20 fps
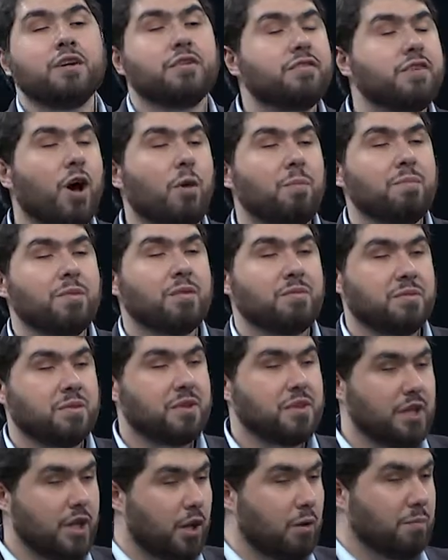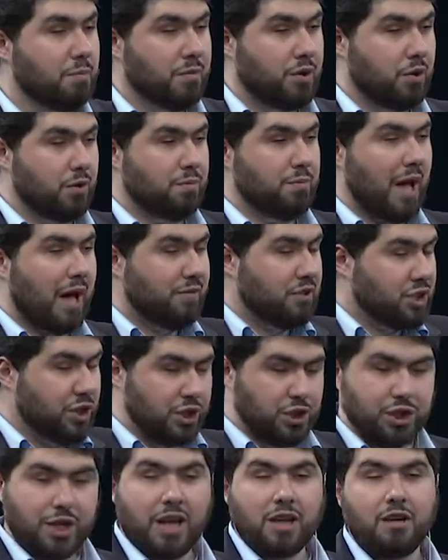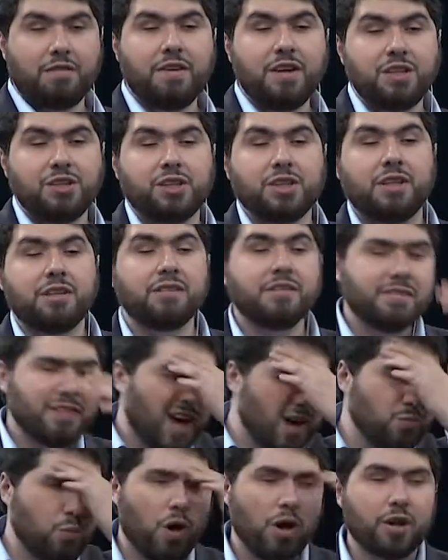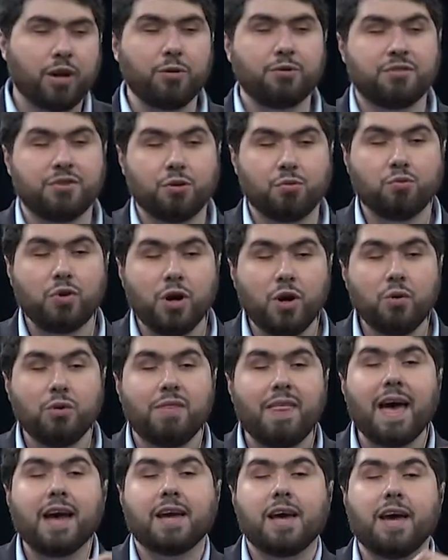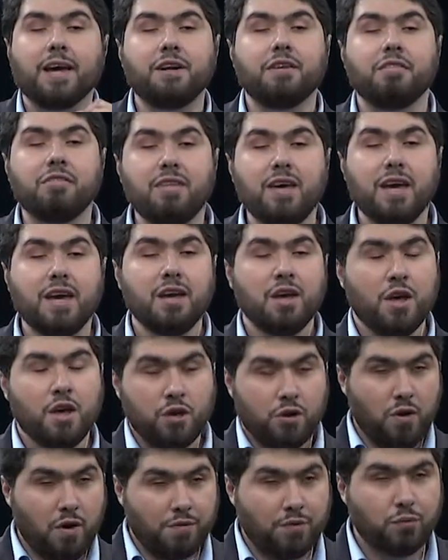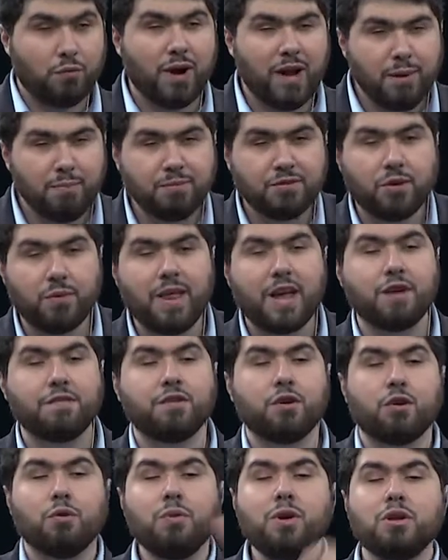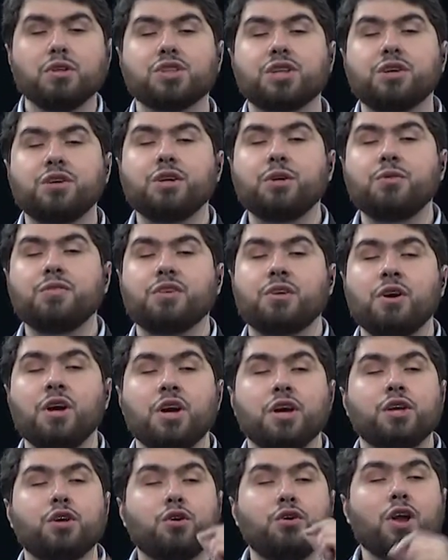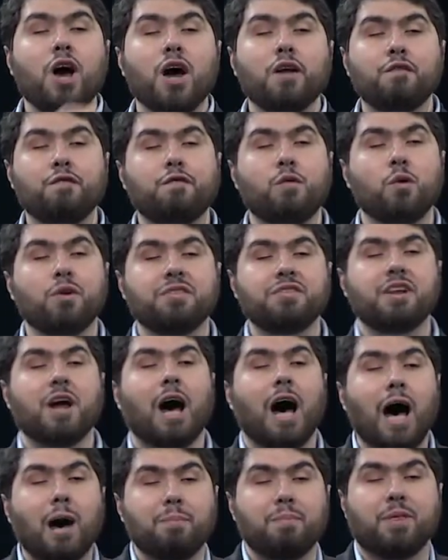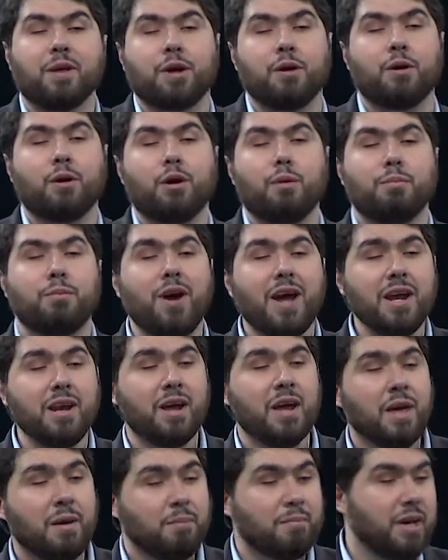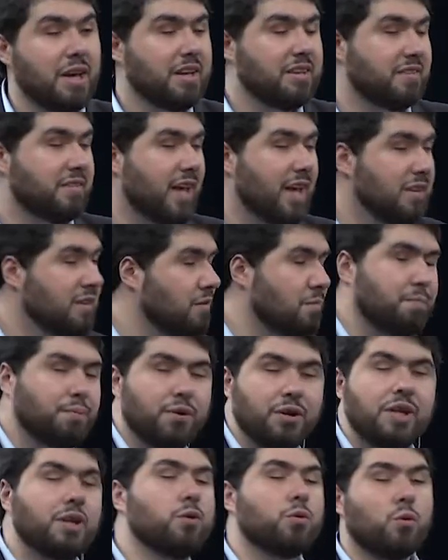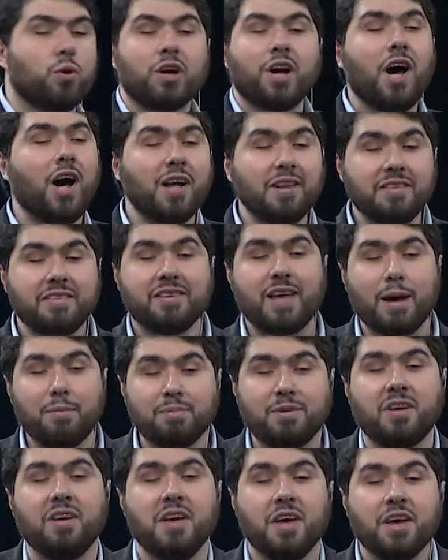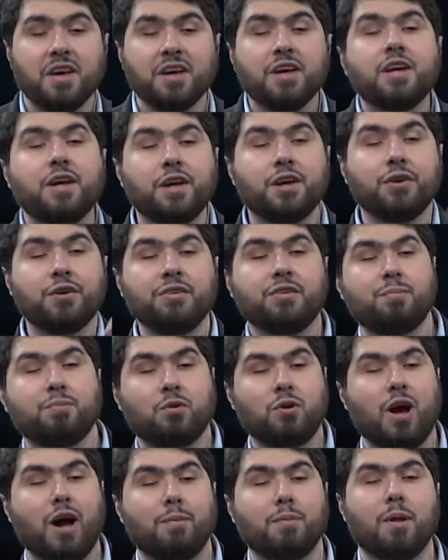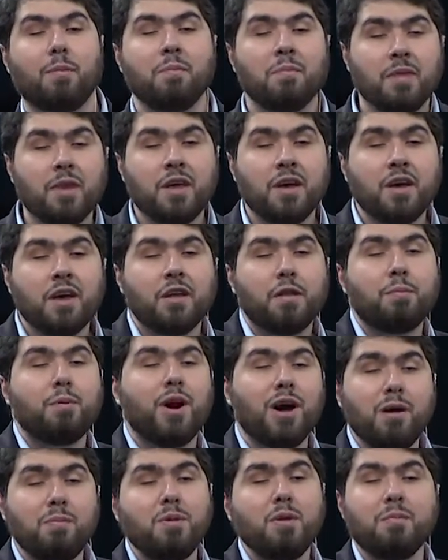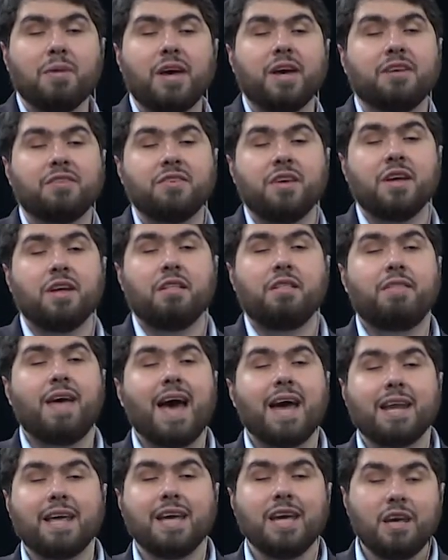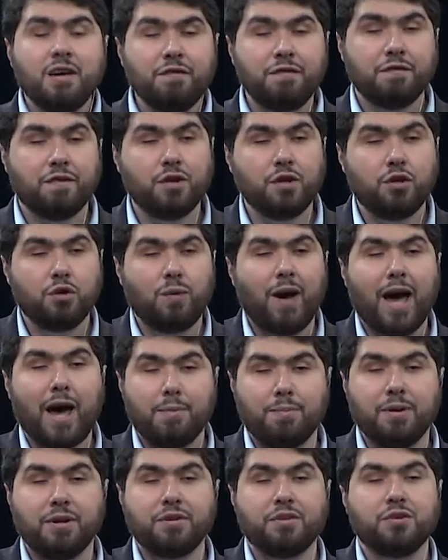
so you know, you have a change in elevation, sidewalk goes to road, that kind of thing. You have a ramp so that if you're a wheelchair user, you're not forced to hop the curb, right? Makes sense, pretty cool concept. Here's a problem. The problem is that if you happen